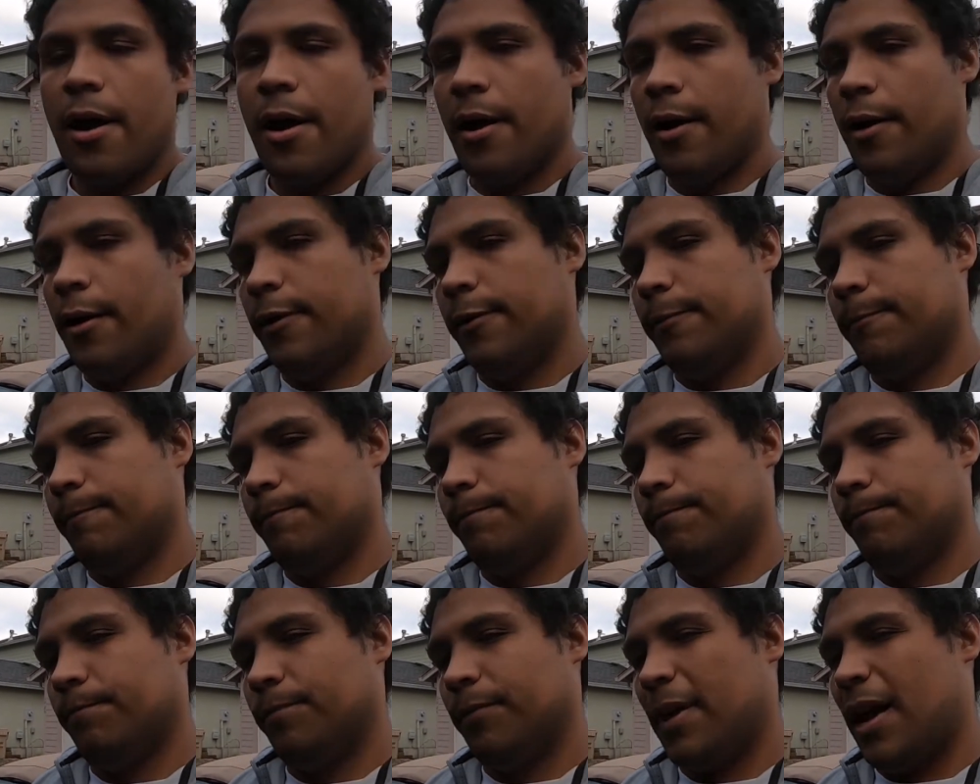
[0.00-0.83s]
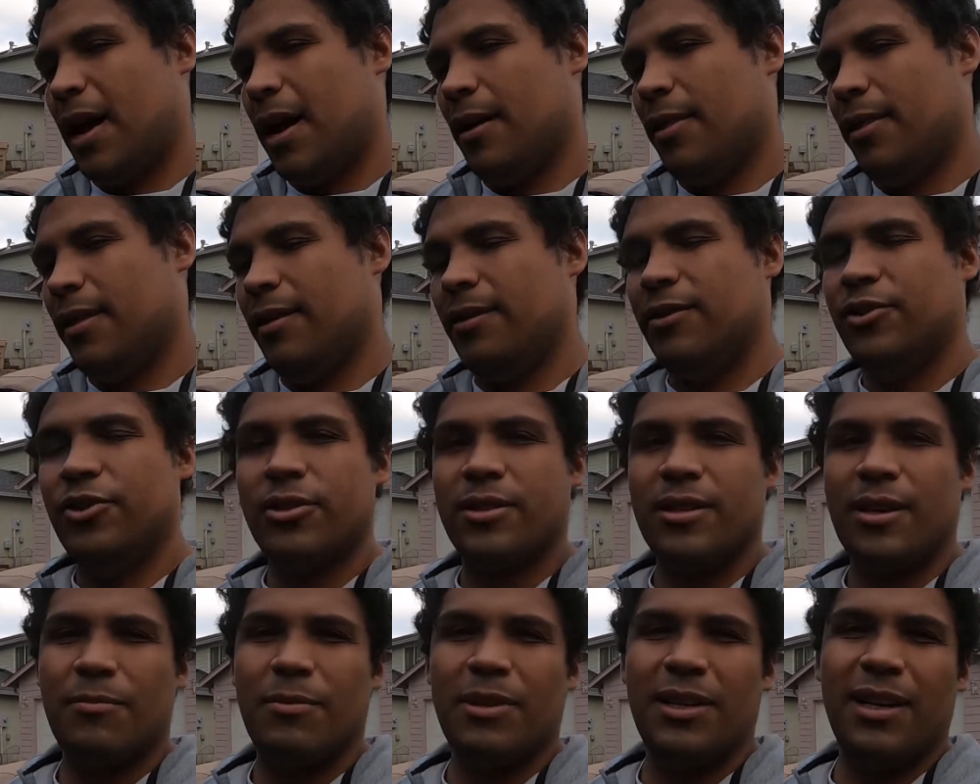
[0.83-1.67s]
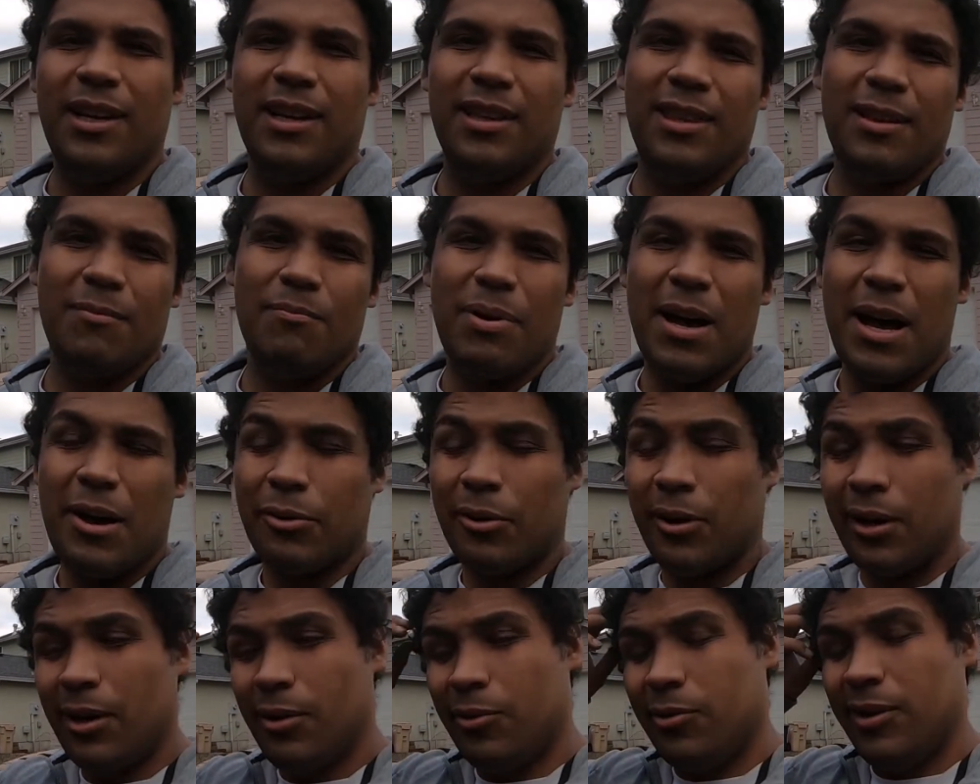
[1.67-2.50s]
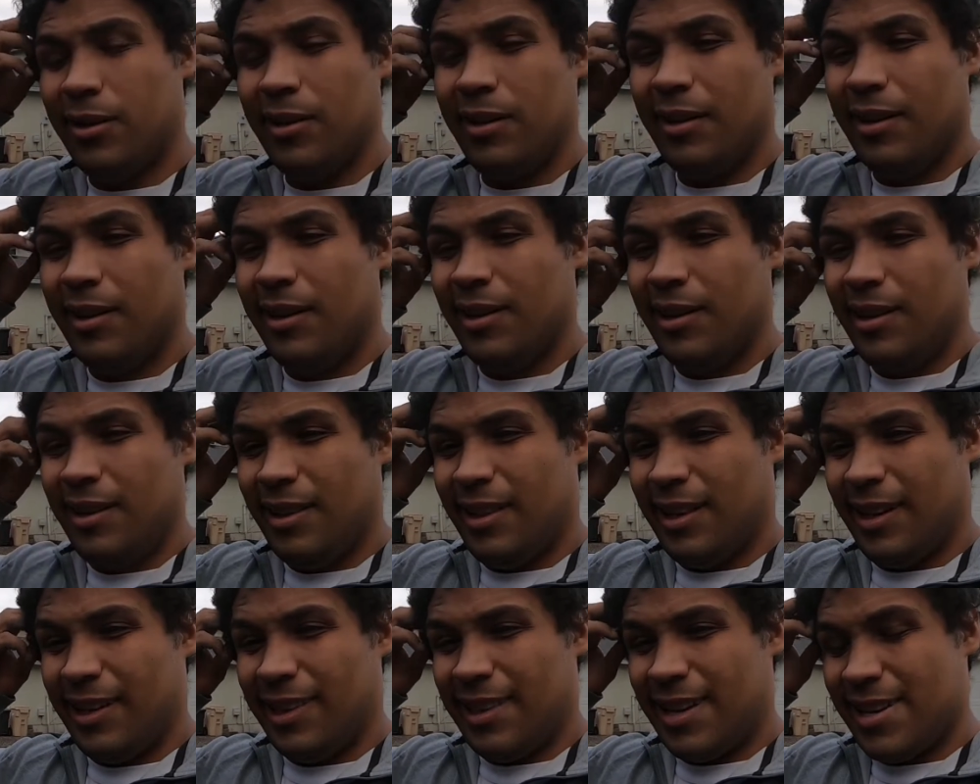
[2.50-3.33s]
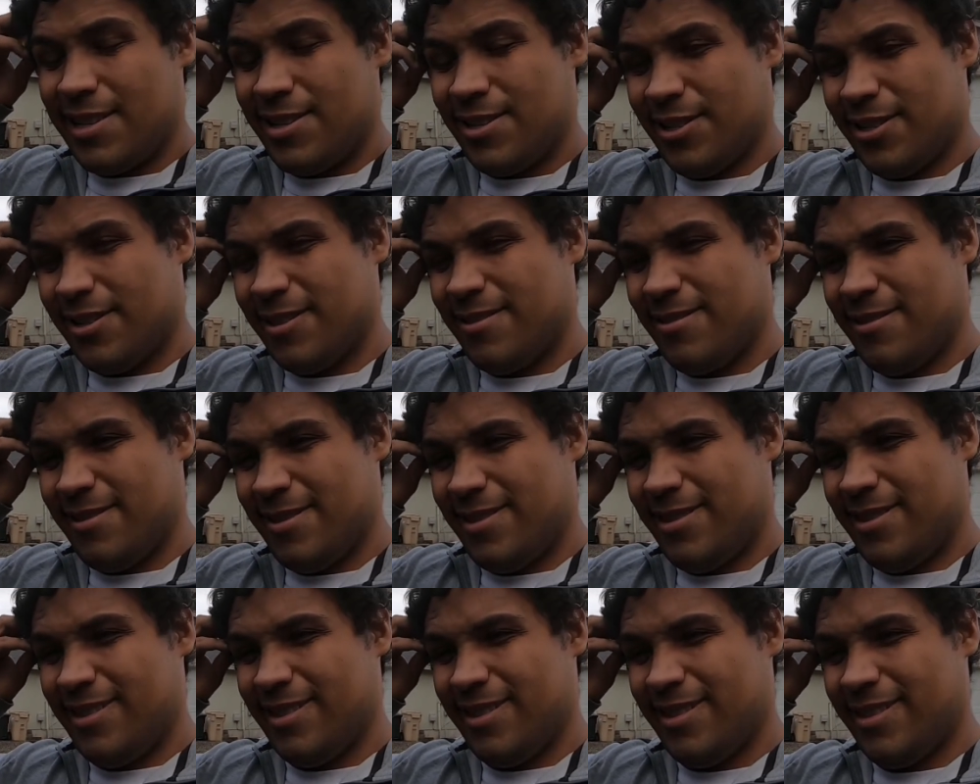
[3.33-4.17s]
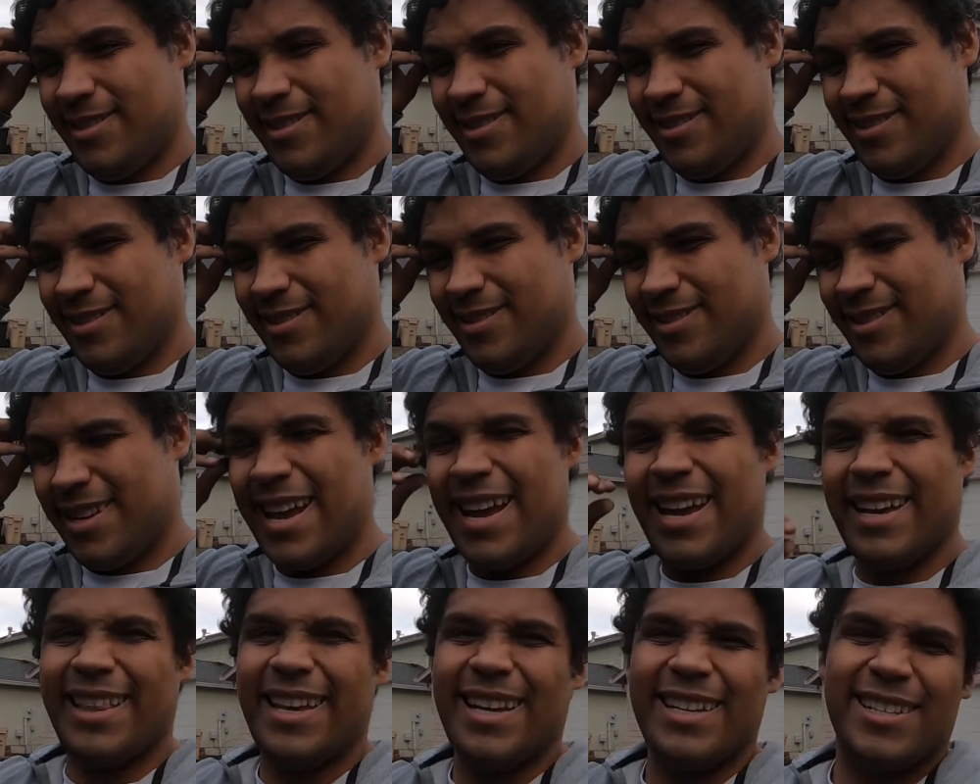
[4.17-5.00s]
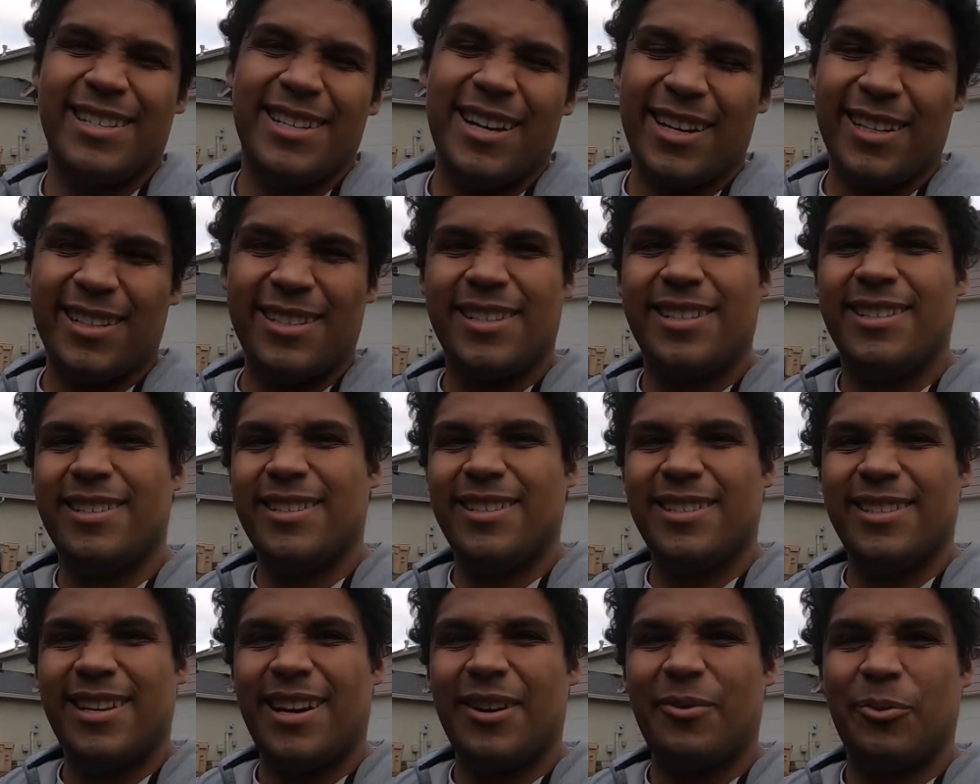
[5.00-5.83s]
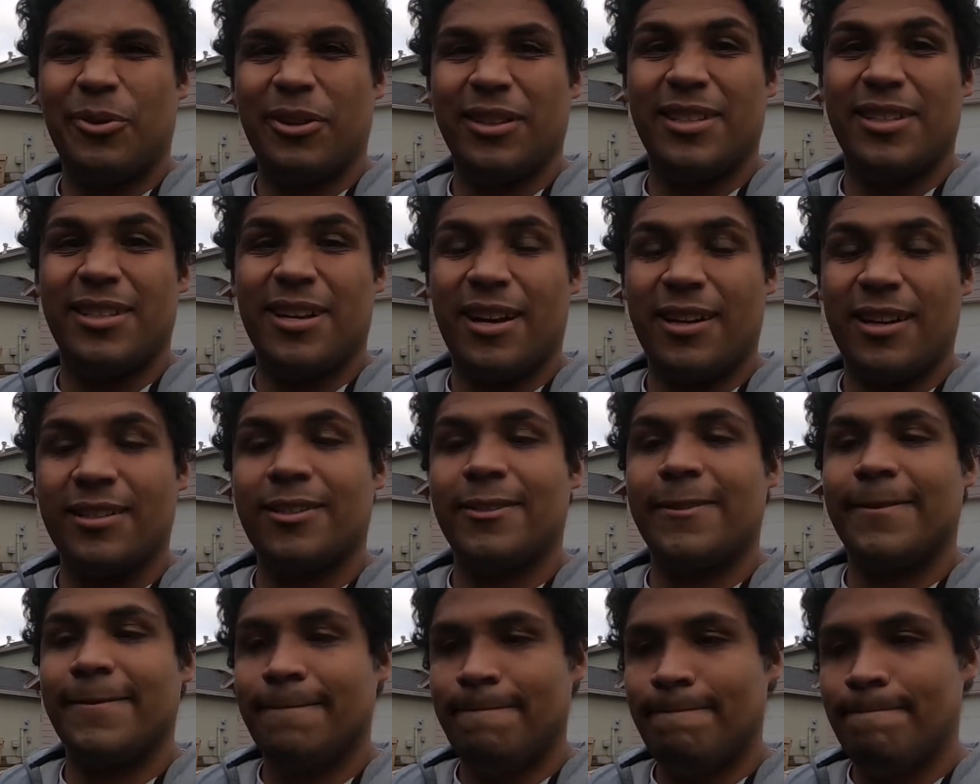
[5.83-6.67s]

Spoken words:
I think just I'm gonna get them powder coated. Like that just, dang, that sucks. That really sucks.